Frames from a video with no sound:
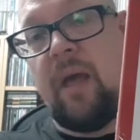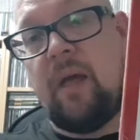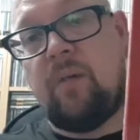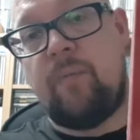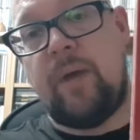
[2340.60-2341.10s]

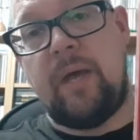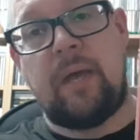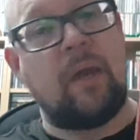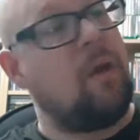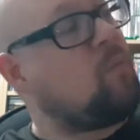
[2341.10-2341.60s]

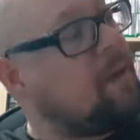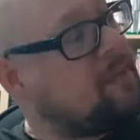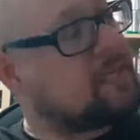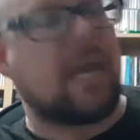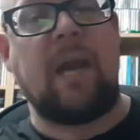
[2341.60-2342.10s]
LP. When
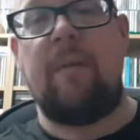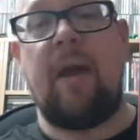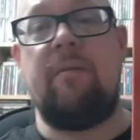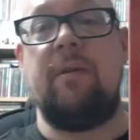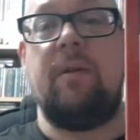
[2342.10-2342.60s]
this came
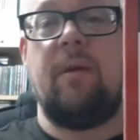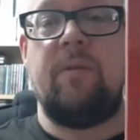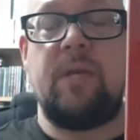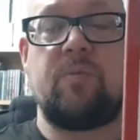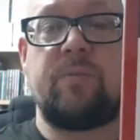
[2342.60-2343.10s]
out,
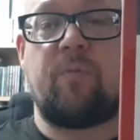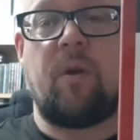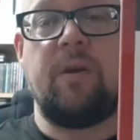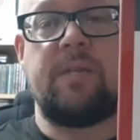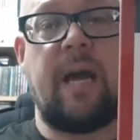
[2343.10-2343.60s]
this was priced